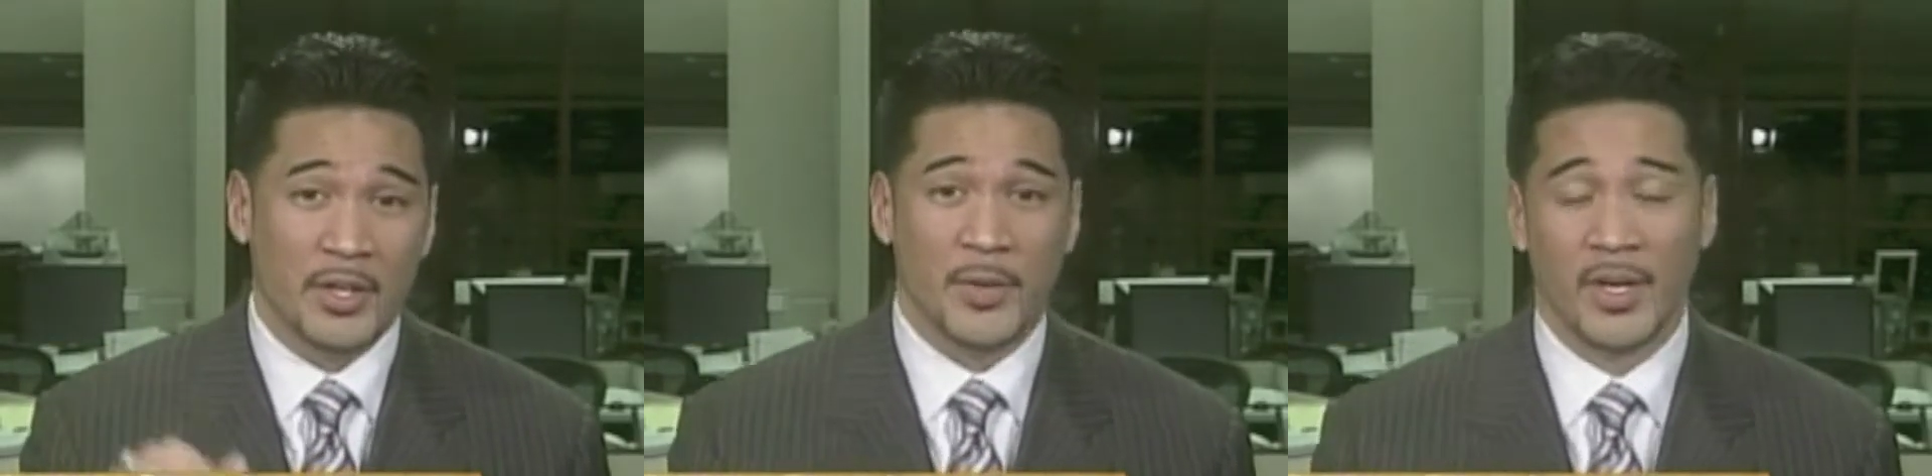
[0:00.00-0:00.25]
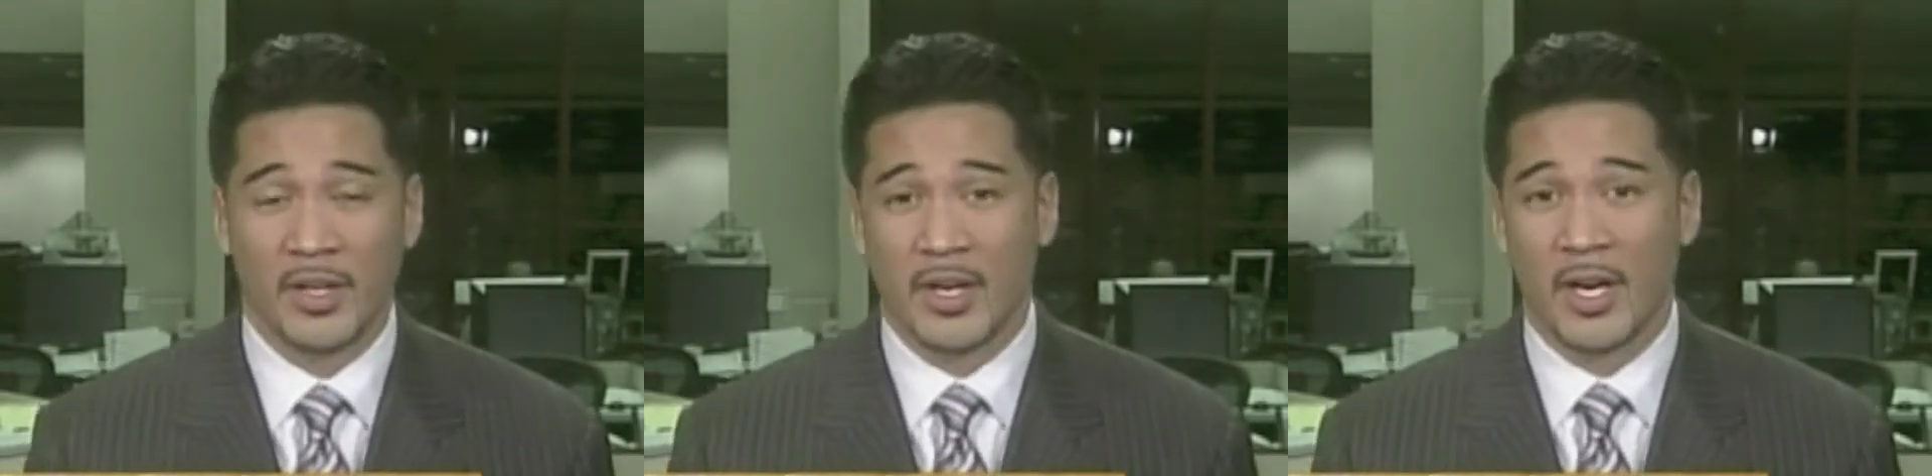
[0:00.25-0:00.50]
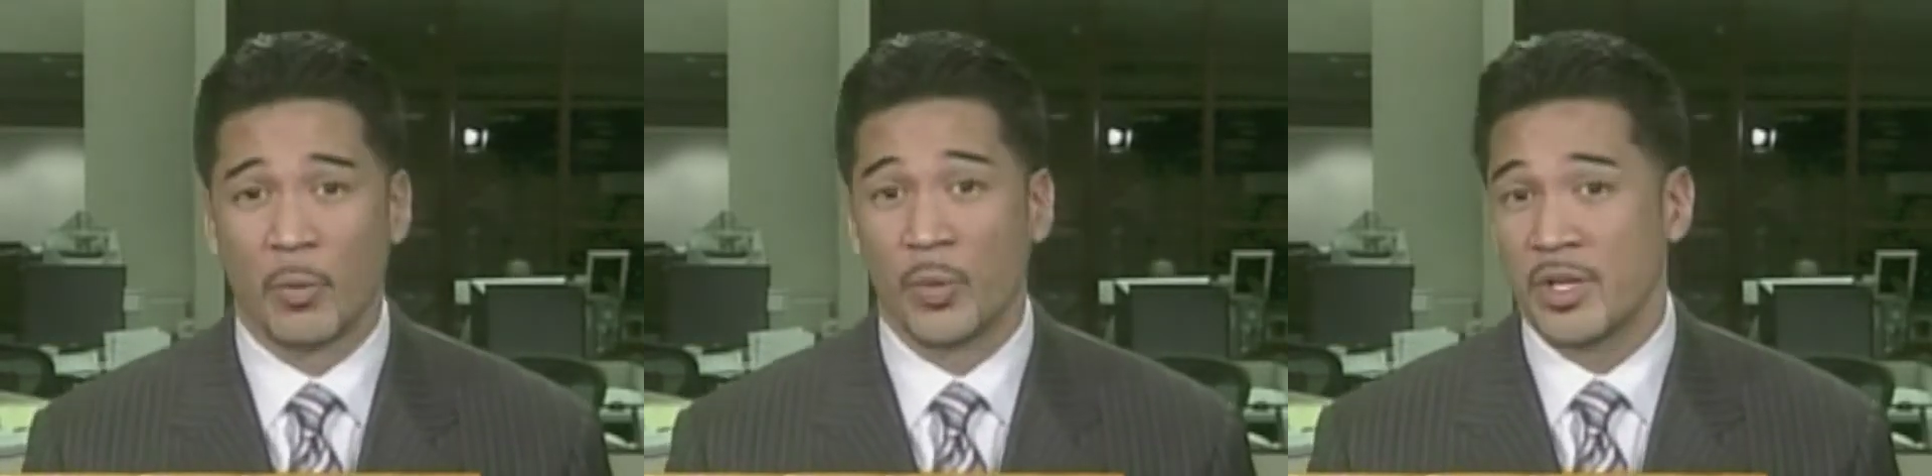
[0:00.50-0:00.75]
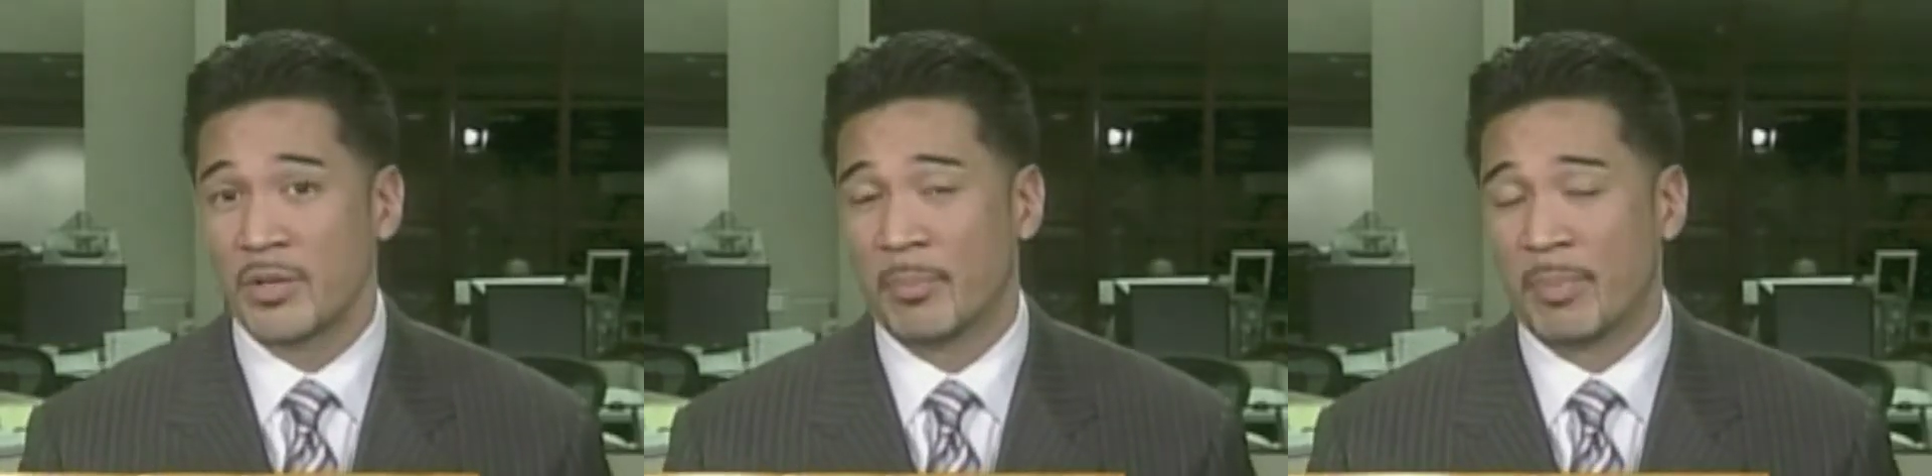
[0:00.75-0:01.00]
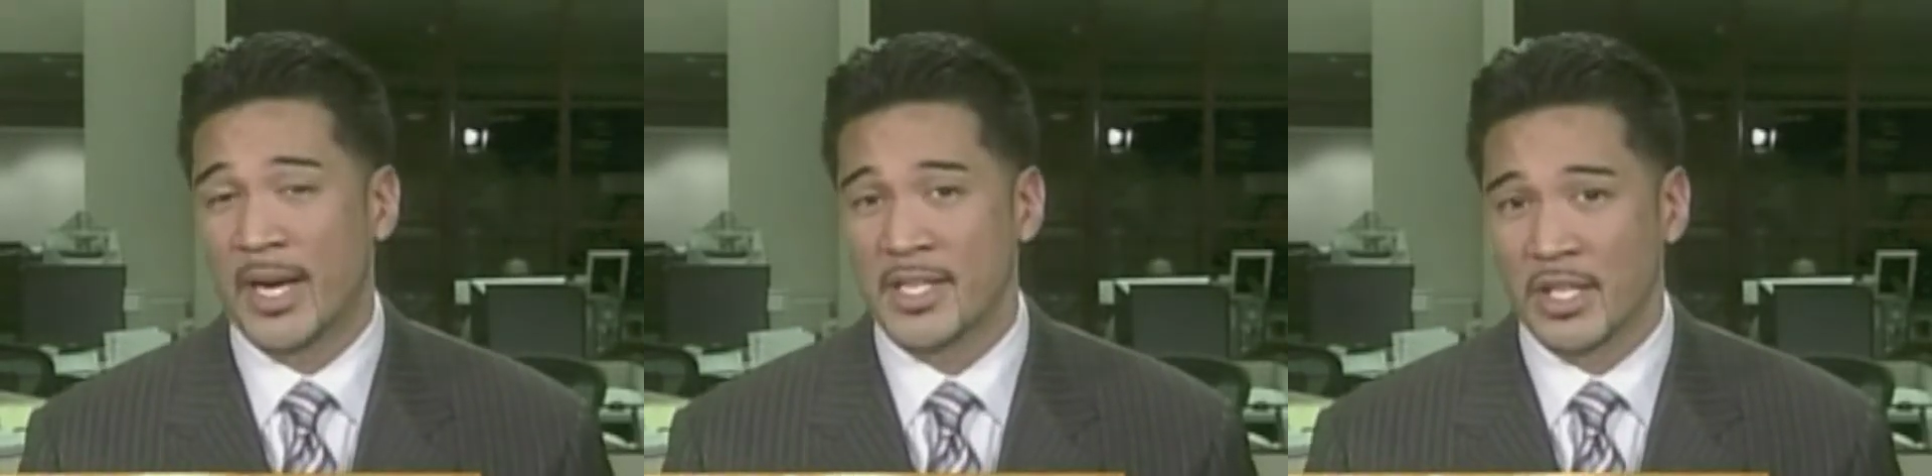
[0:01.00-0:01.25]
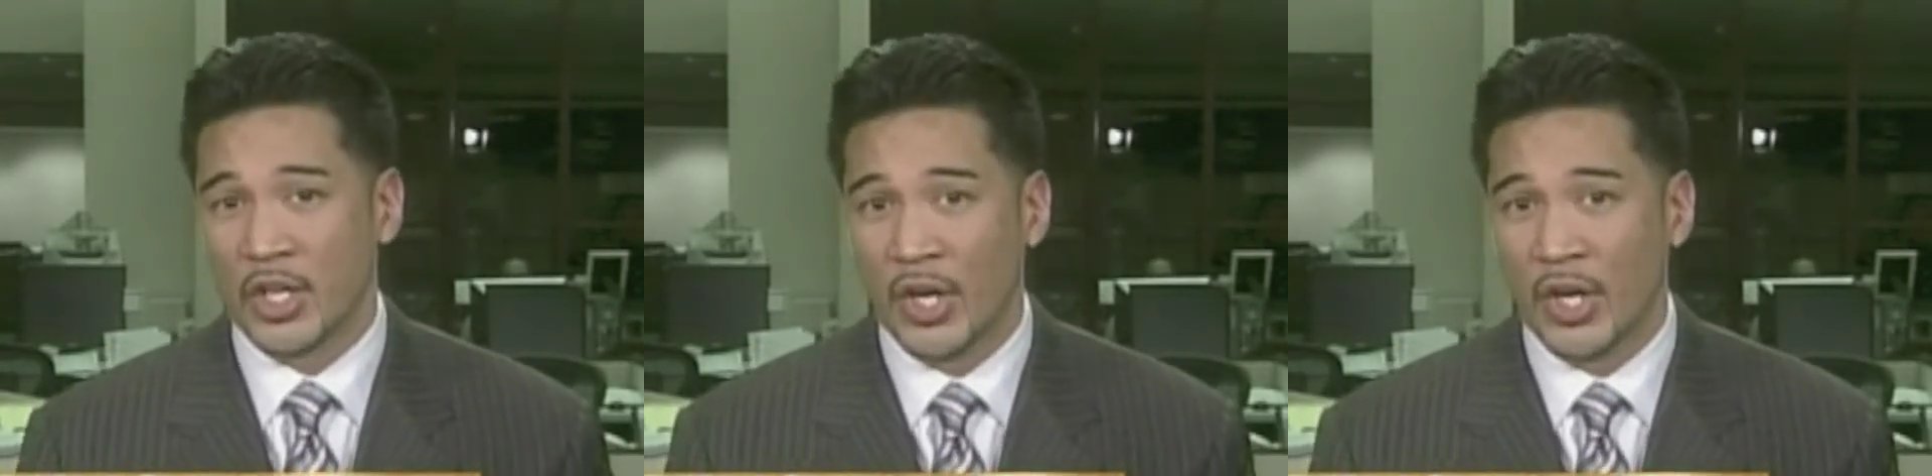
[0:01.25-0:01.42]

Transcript: credit card where you deposit